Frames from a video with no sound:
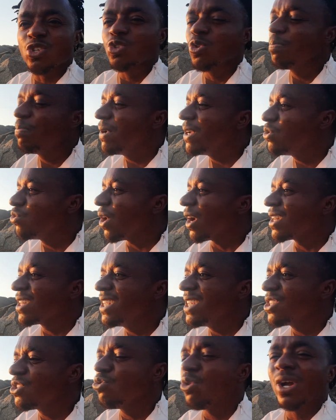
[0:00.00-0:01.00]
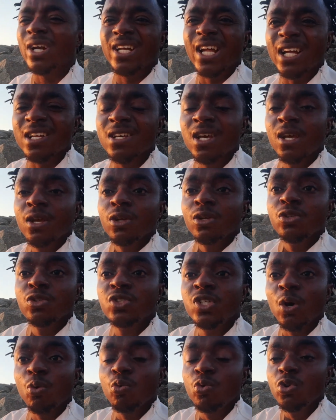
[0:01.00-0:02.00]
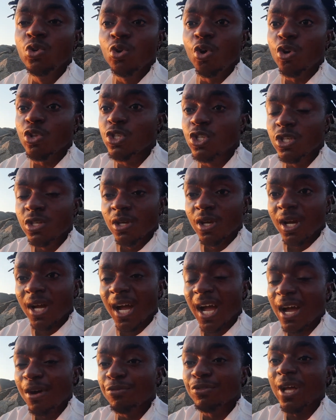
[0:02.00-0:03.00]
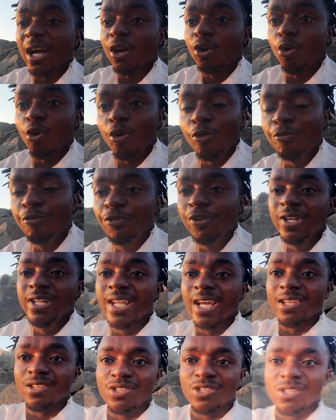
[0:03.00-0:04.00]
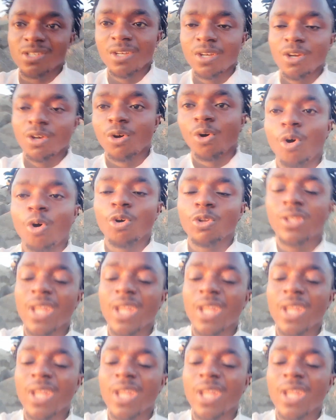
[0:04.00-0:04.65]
stupid, you are this, you are that. They will not have that confidence or